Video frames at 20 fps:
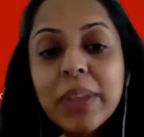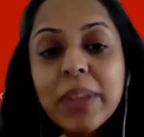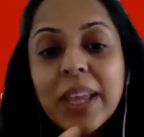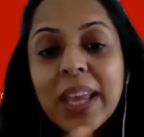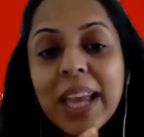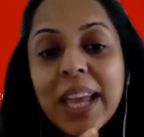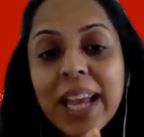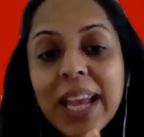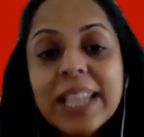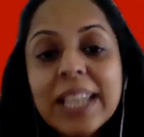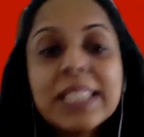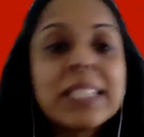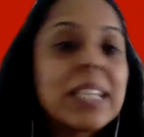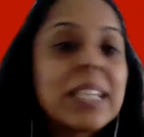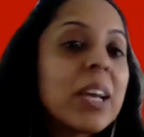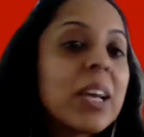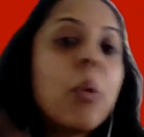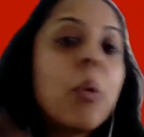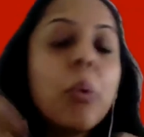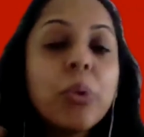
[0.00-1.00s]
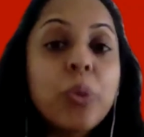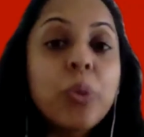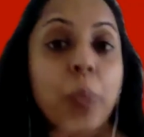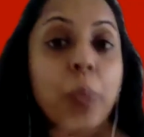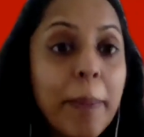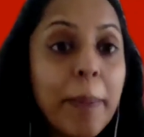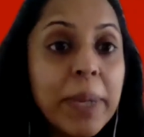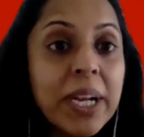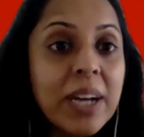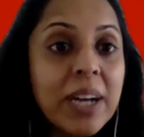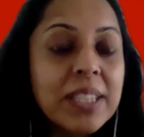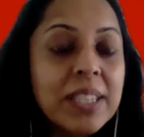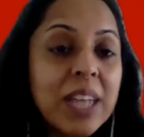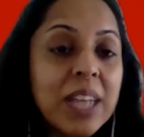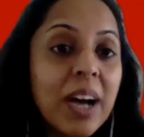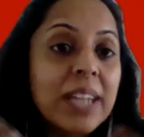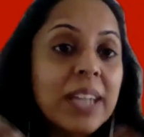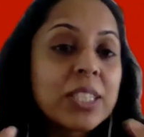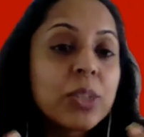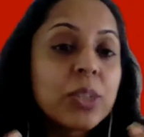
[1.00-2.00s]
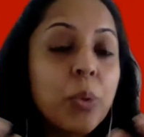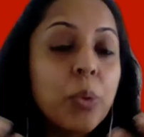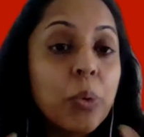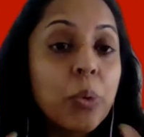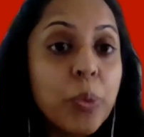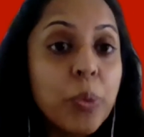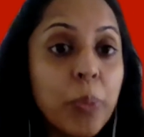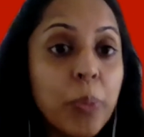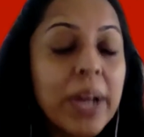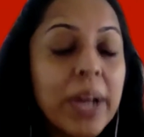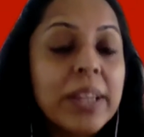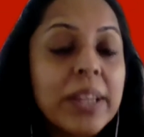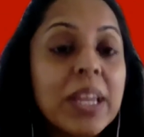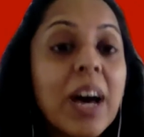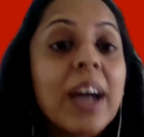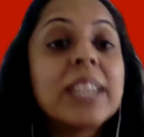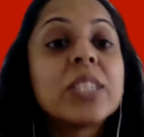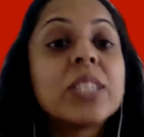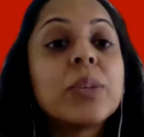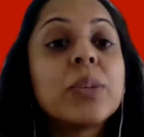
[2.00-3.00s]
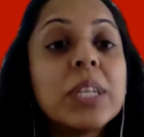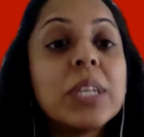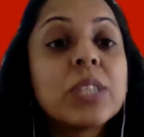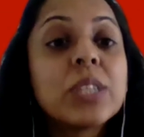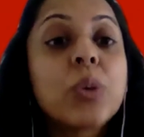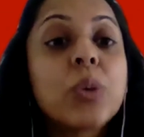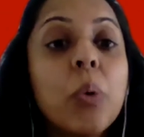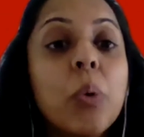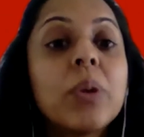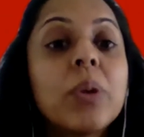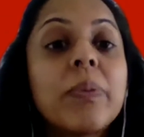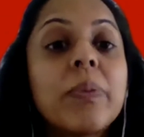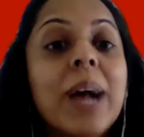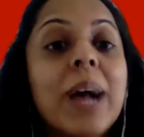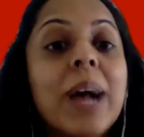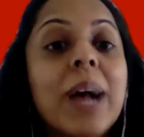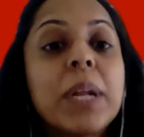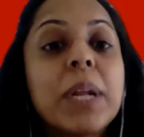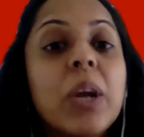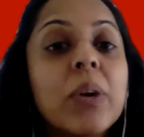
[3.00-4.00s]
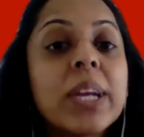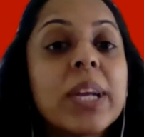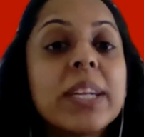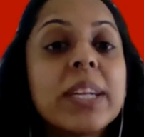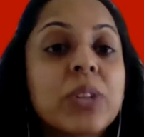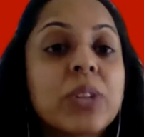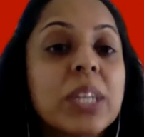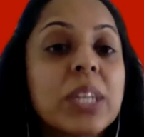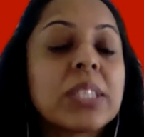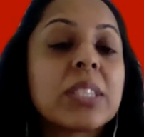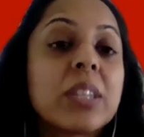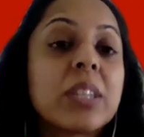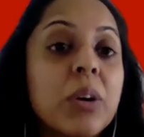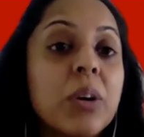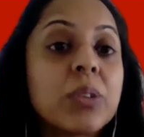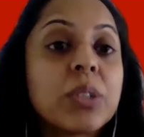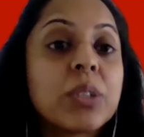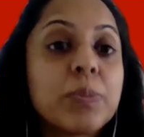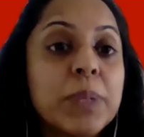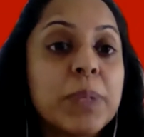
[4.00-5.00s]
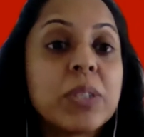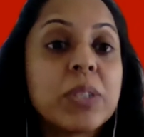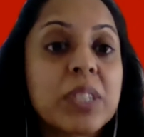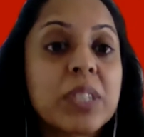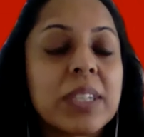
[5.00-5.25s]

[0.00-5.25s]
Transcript: is all the webinars that I do, all the work that I do is all around belonging, trust, and contribution.